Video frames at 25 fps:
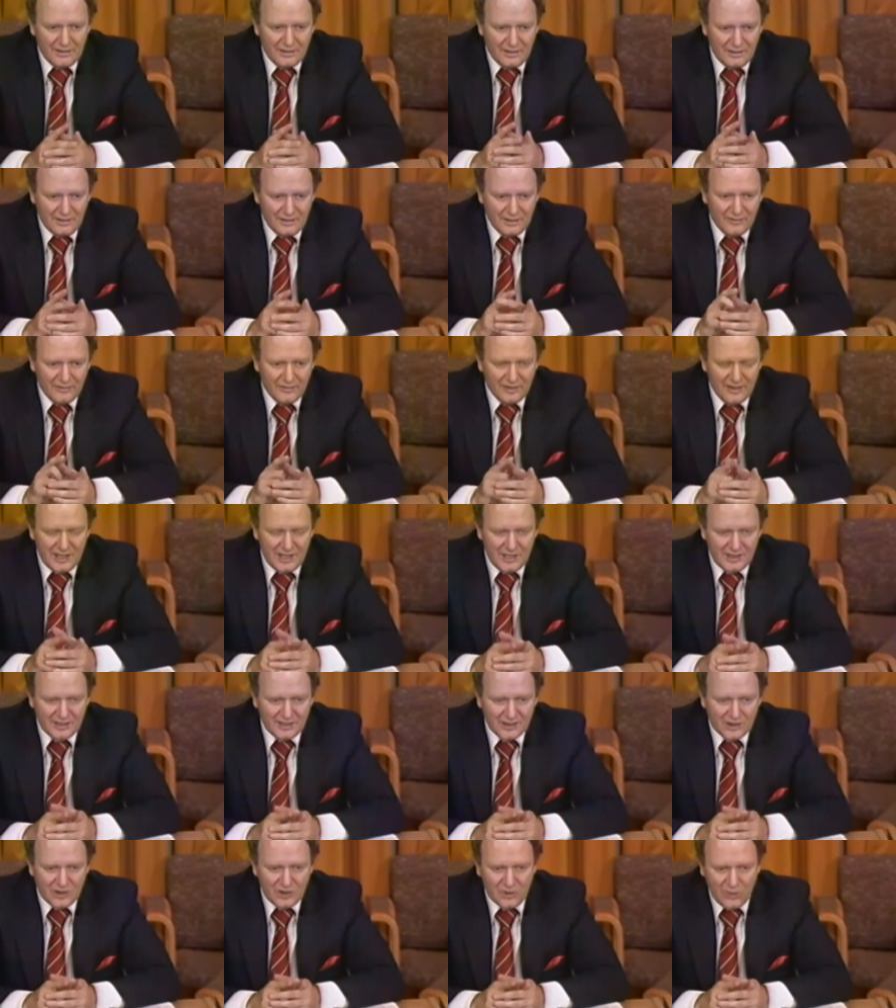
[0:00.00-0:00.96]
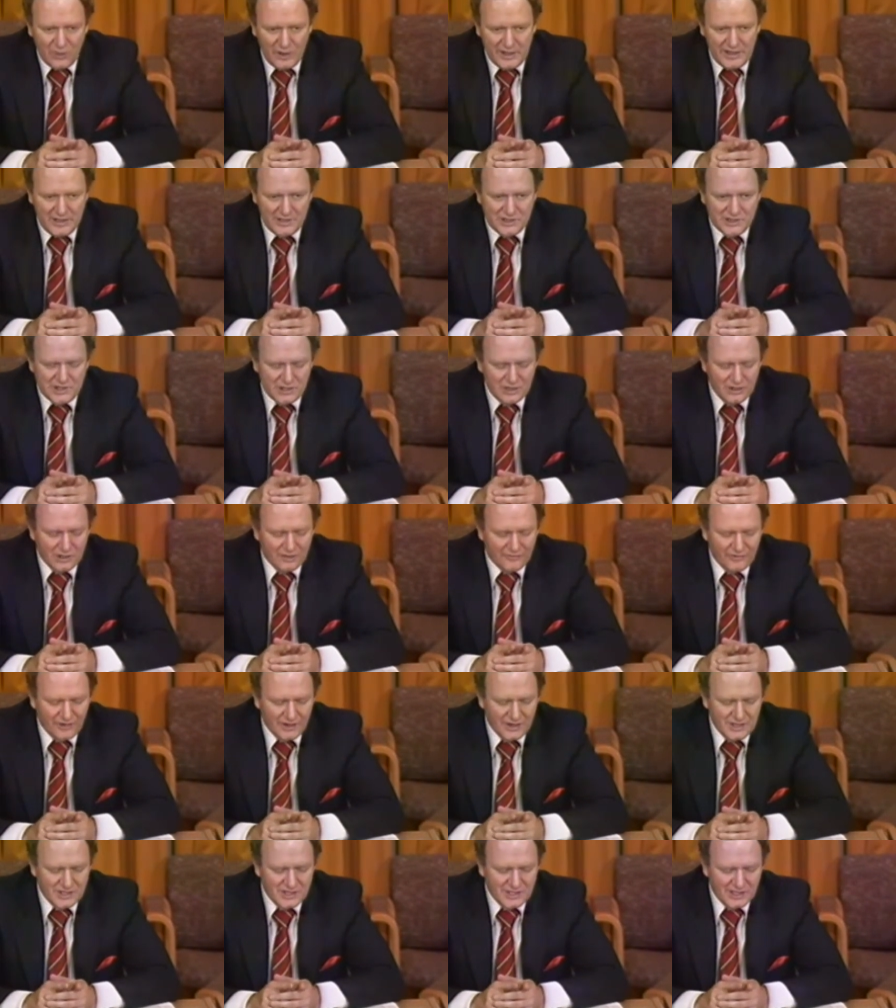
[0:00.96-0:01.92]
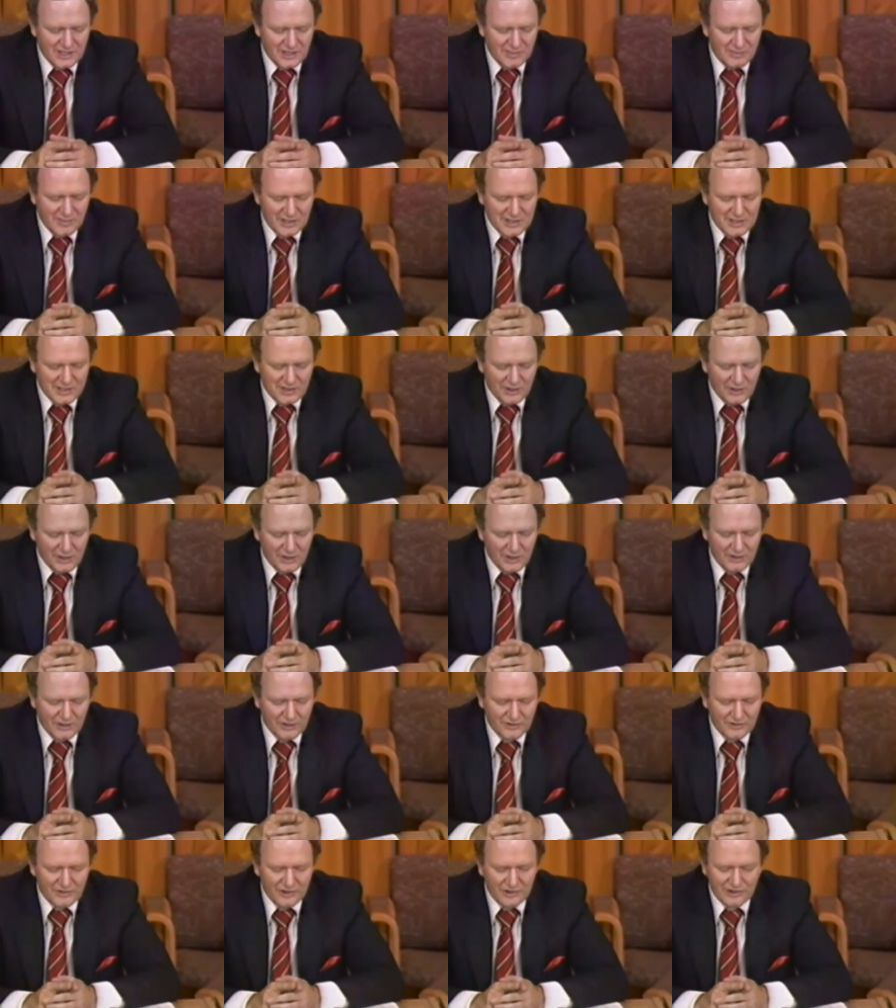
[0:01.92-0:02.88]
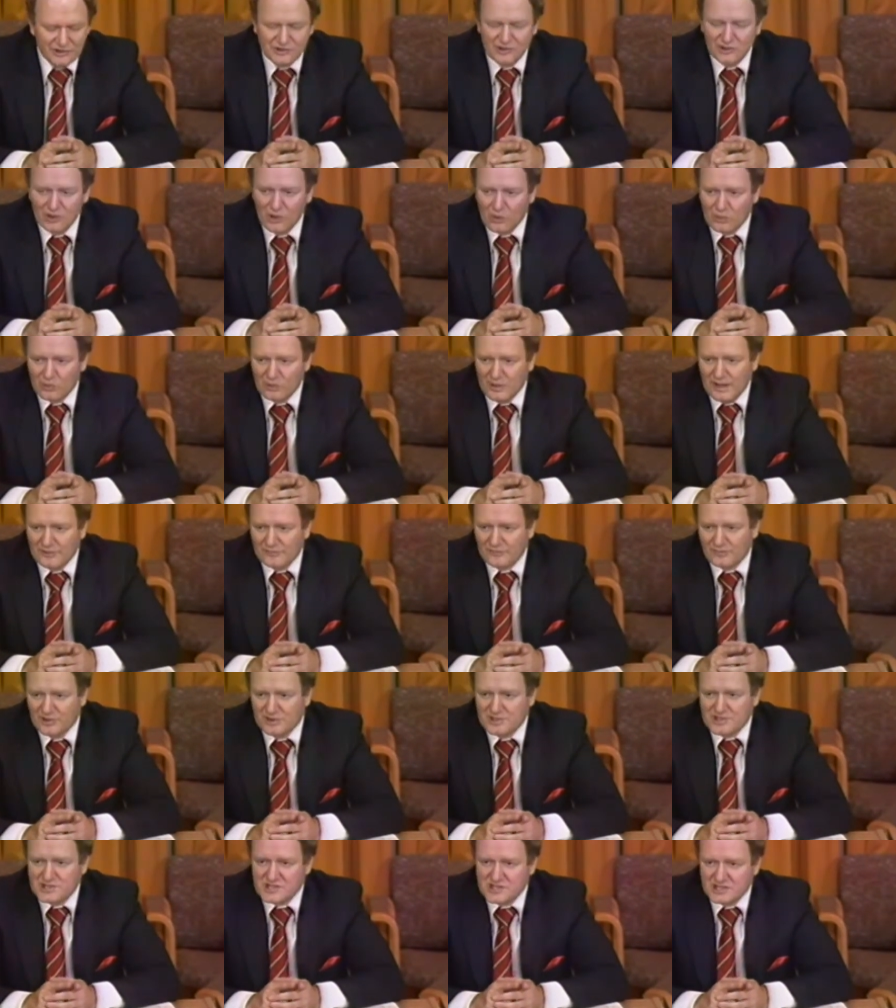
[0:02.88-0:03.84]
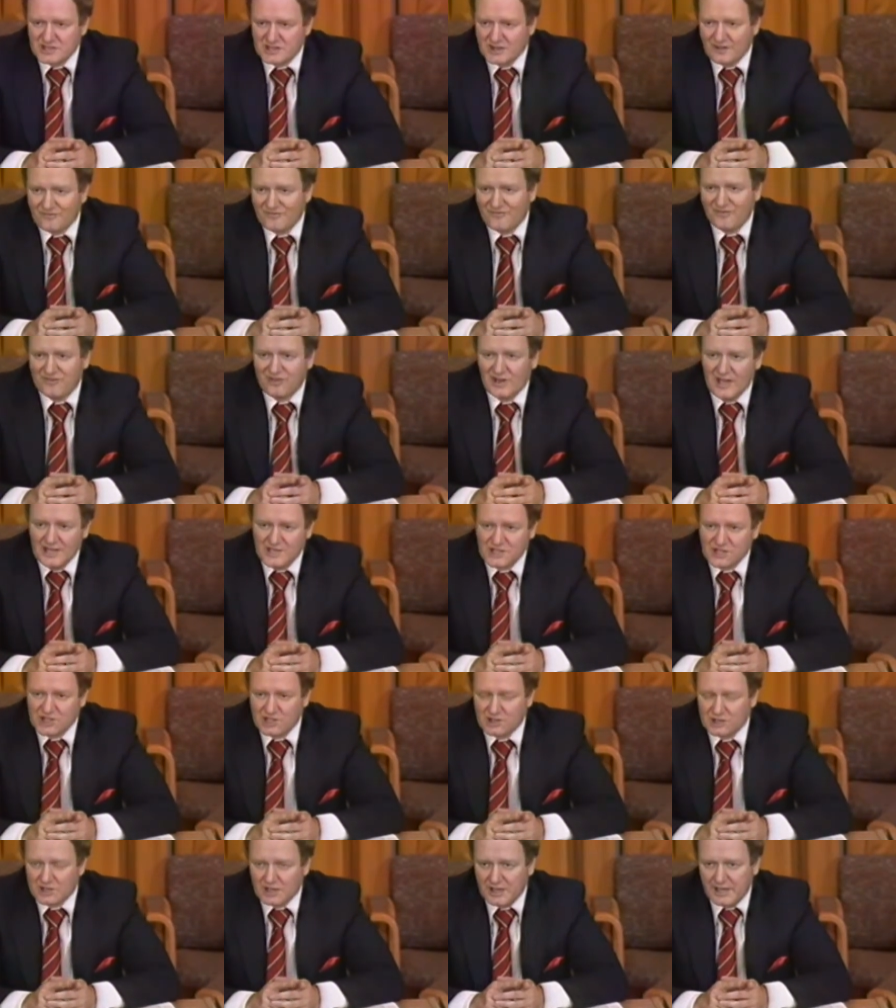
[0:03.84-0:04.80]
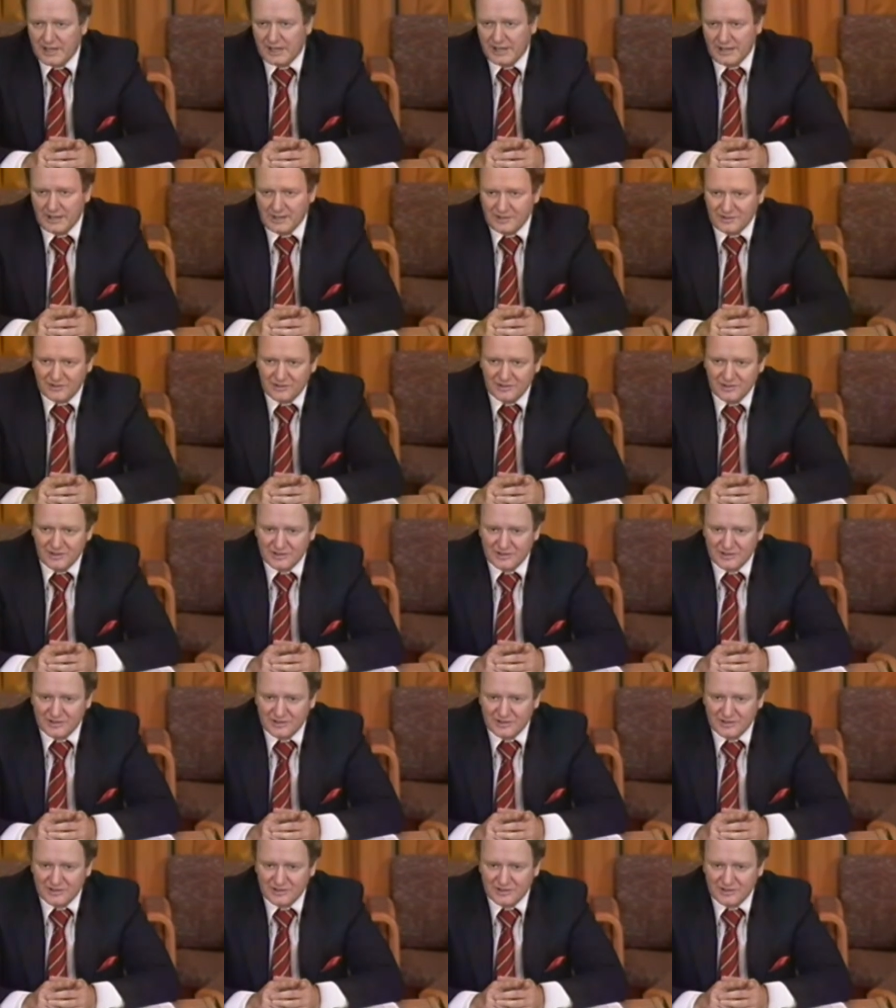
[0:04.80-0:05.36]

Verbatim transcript: in the uh, Queen's University materials, there's no reference to the Fletcher case.